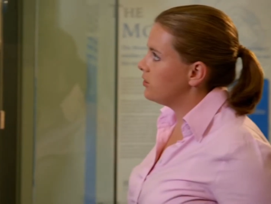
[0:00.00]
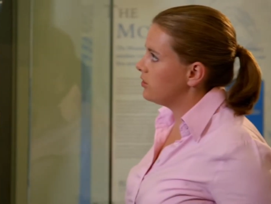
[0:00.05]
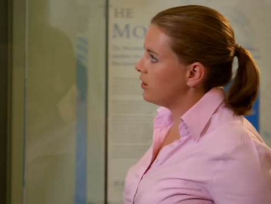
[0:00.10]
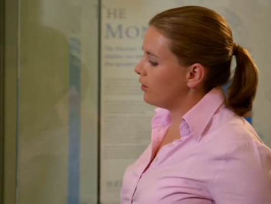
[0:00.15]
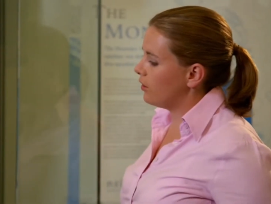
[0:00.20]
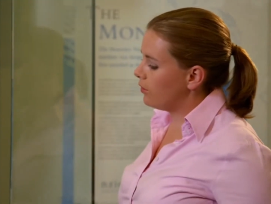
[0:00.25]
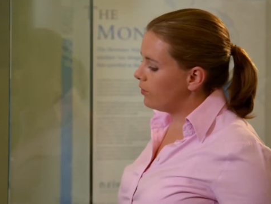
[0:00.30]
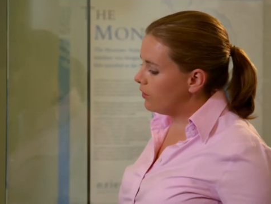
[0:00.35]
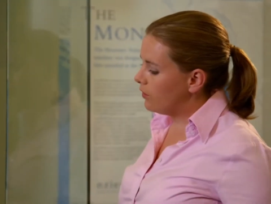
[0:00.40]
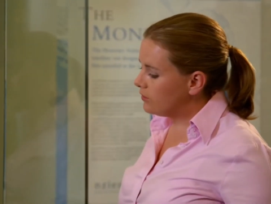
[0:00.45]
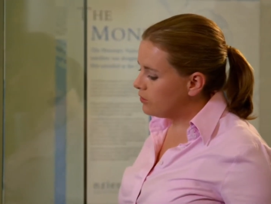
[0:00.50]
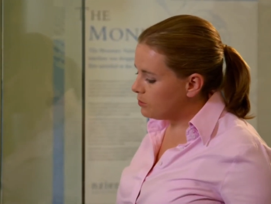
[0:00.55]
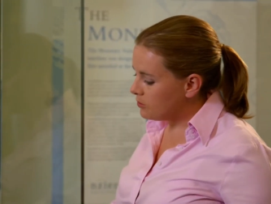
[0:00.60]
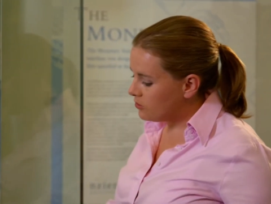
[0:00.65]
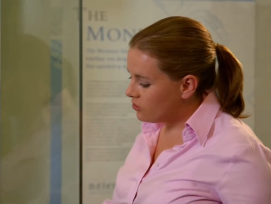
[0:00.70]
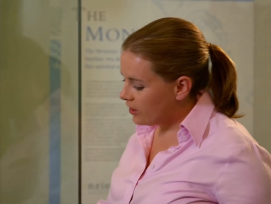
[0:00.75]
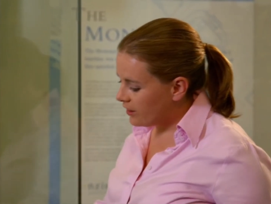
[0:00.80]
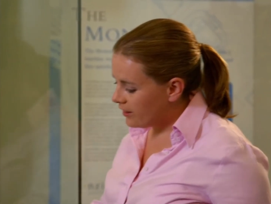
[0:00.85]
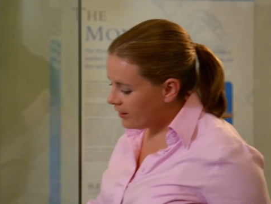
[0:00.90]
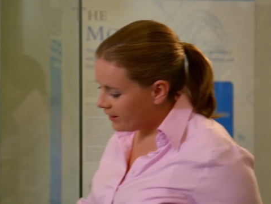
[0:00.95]
So this
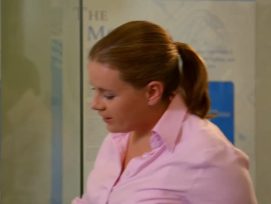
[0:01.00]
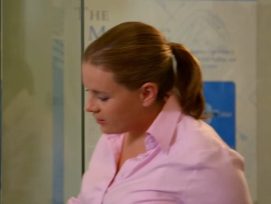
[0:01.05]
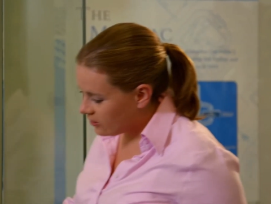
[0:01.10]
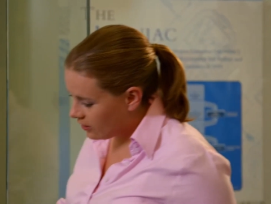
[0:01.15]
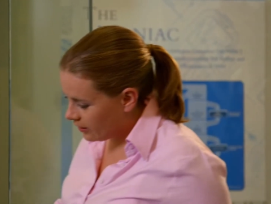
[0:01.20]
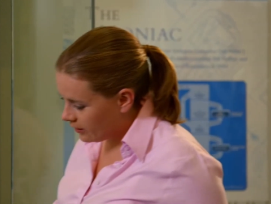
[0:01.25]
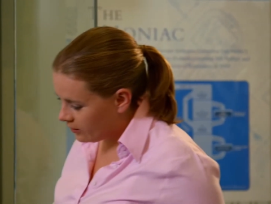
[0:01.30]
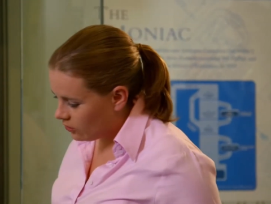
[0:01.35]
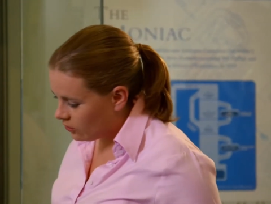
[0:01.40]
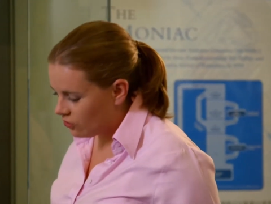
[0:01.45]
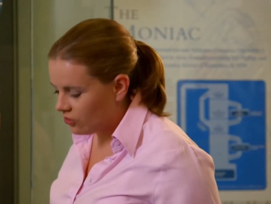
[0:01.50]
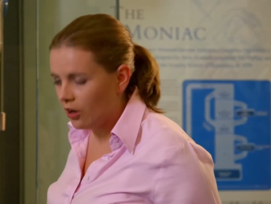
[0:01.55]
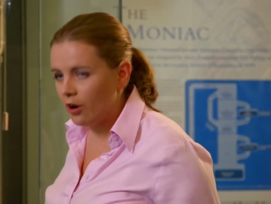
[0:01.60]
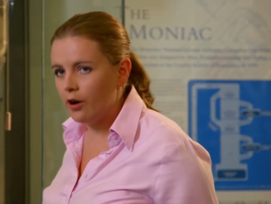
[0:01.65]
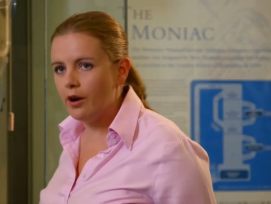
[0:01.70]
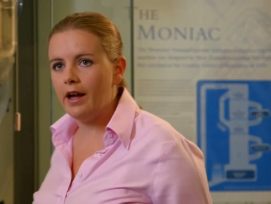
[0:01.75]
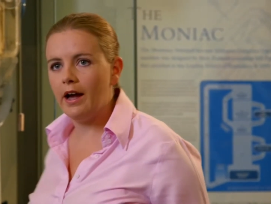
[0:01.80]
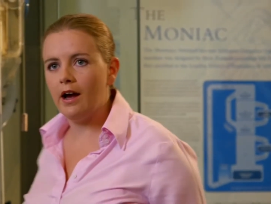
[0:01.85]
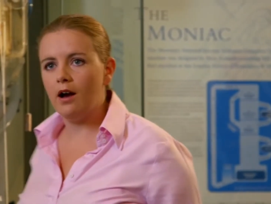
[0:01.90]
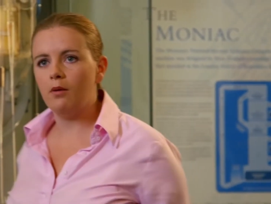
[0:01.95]
machine here is going to
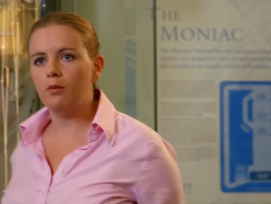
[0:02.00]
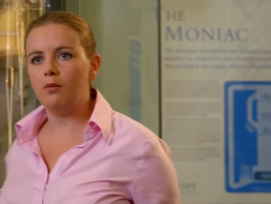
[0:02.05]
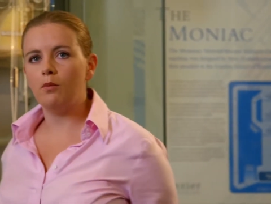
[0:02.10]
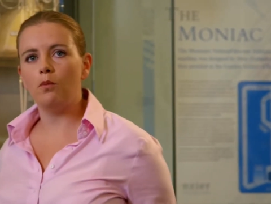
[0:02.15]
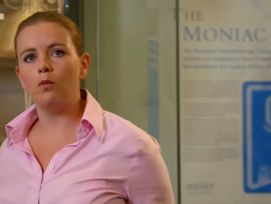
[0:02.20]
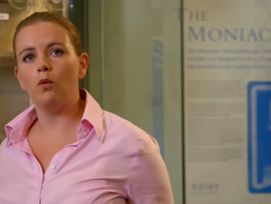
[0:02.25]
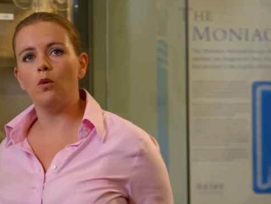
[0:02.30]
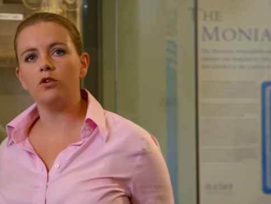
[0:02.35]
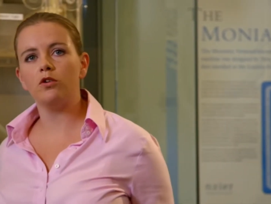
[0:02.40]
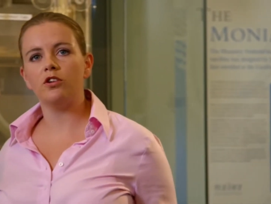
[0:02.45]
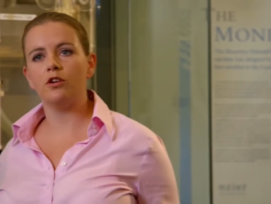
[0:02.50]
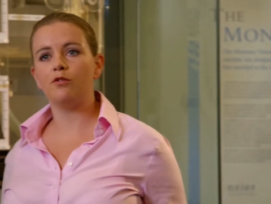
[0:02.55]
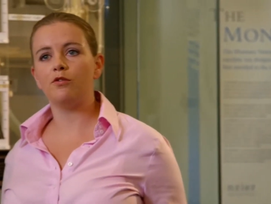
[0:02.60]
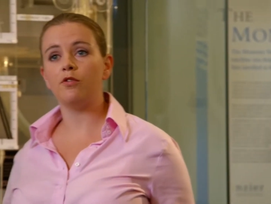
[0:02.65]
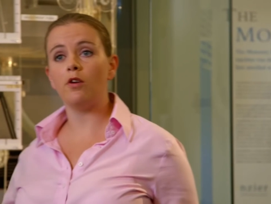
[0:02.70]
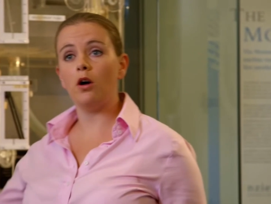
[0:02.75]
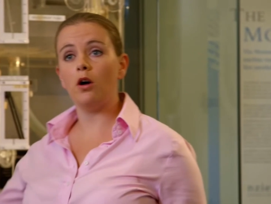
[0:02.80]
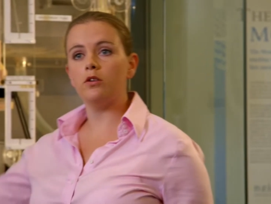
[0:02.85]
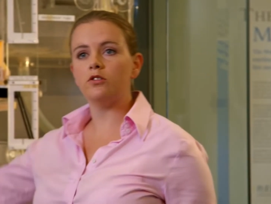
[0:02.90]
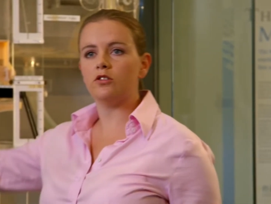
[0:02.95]
show how water
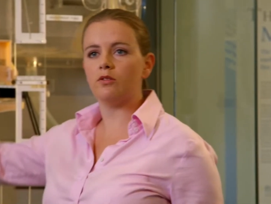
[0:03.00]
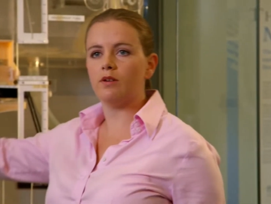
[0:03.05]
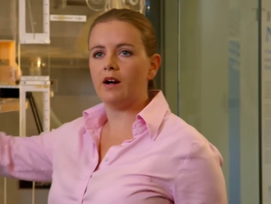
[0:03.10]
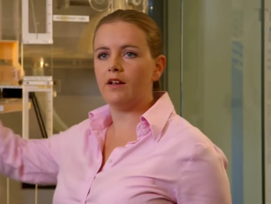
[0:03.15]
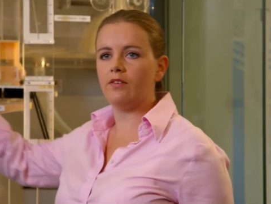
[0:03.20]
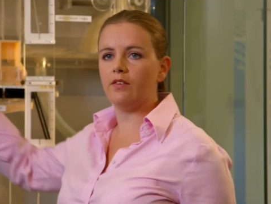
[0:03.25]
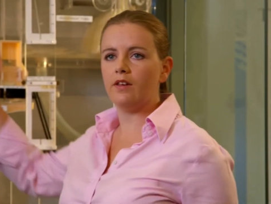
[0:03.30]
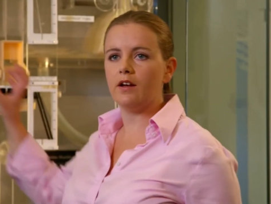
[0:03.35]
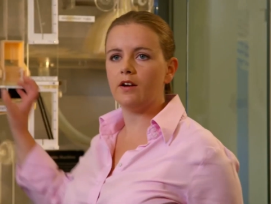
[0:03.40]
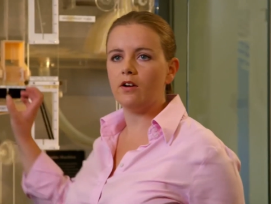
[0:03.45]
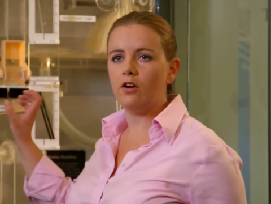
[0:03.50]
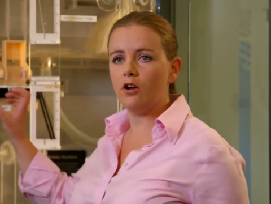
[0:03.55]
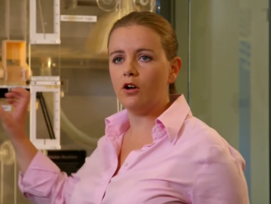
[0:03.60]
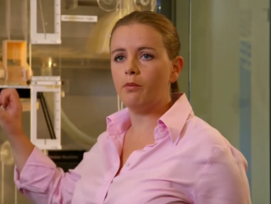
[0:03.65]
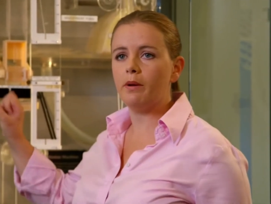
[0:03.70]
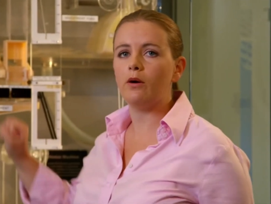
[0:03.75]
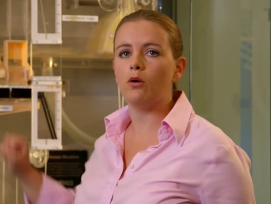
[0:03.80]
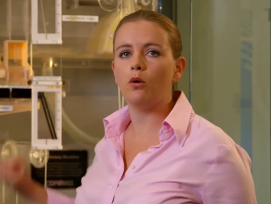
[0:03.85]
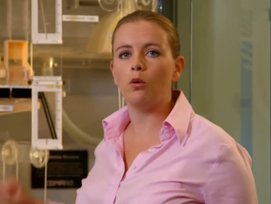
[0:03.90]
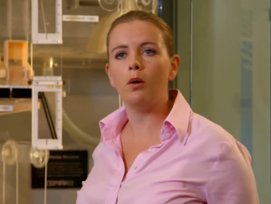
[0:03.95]
flows around the
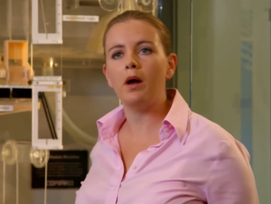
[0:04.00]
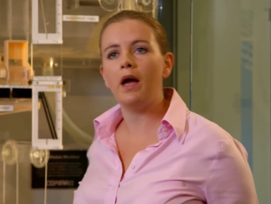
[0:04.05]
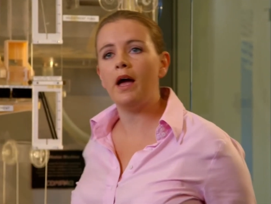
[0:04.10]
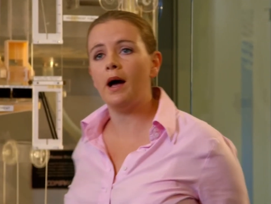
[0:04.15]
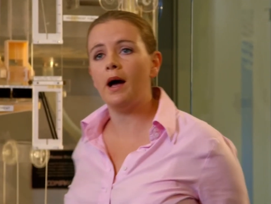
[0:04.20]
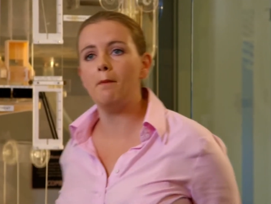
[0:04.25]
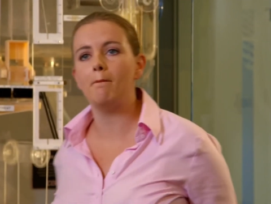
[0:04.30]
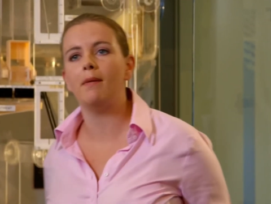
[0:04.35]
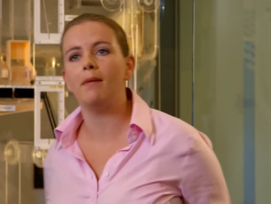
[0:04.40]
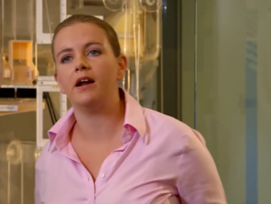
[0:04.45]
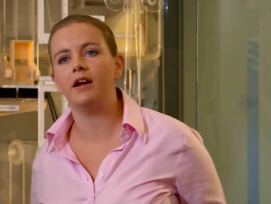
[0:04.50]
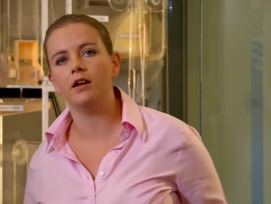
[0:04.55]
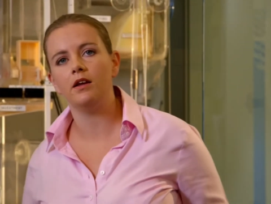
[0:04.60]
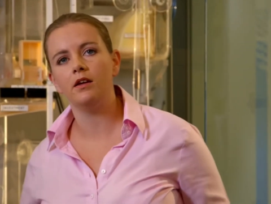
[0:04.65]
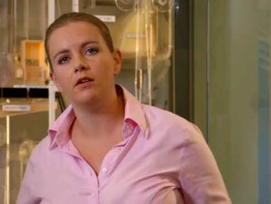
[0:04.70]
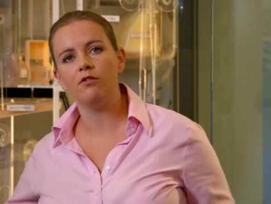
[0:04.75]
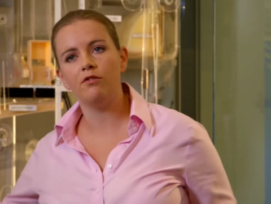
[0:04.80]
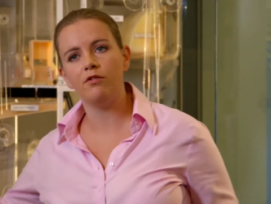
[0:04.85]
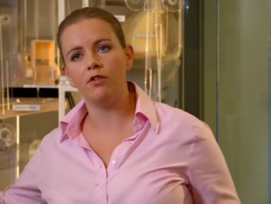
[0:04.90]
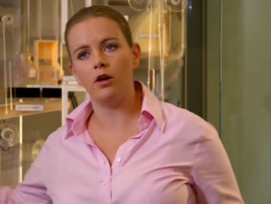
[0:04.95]
economy or how
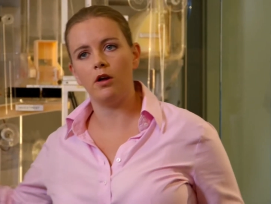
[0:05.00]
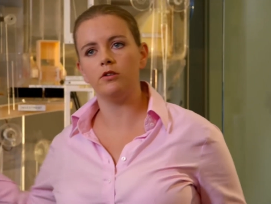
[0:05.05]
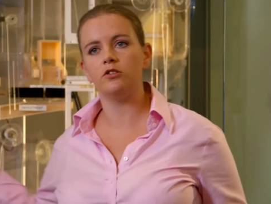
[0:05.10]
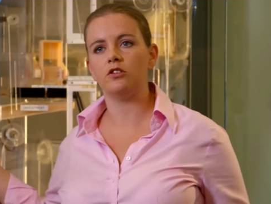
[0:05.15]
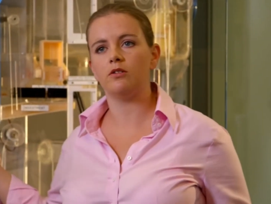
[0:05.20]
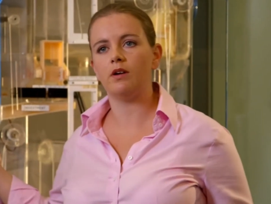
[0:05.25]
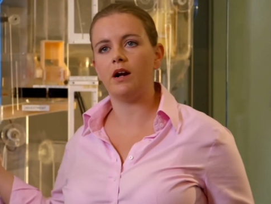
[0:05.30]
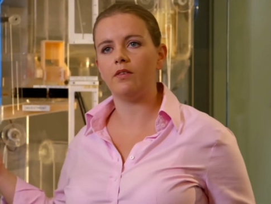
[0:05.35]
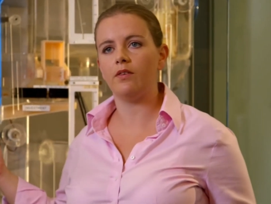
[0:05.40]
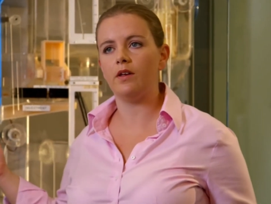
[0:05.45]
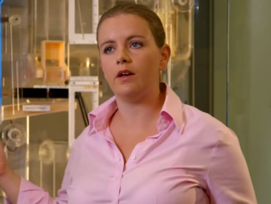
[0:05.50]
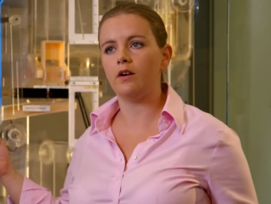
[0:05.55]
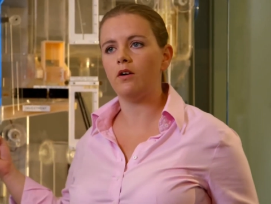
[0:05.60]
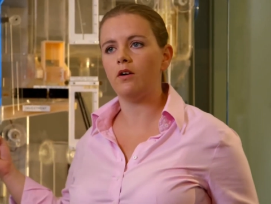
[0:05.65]
money flows around the